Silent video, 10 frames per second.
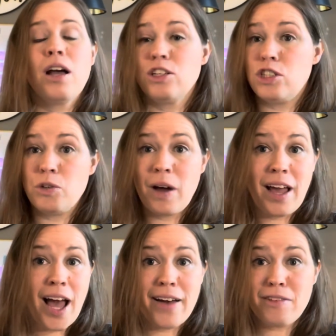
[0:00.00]
Do I
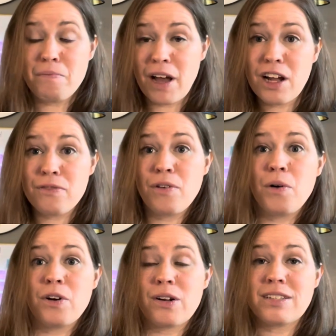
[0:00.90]
have a
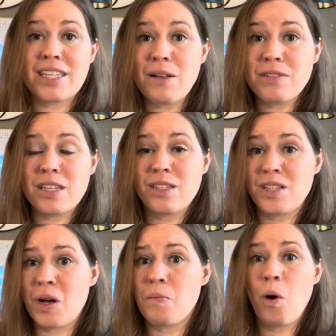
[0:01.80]
microphone or a sound
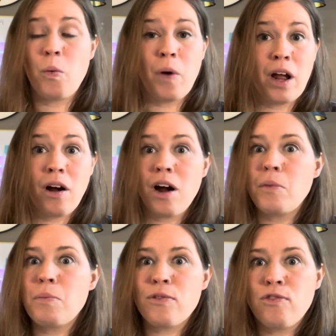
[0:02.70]
system? Where are my
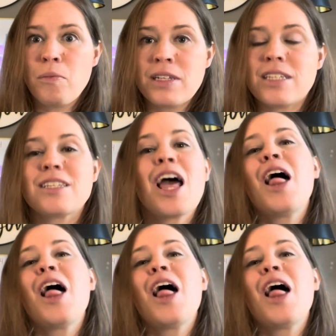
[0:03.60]
performances?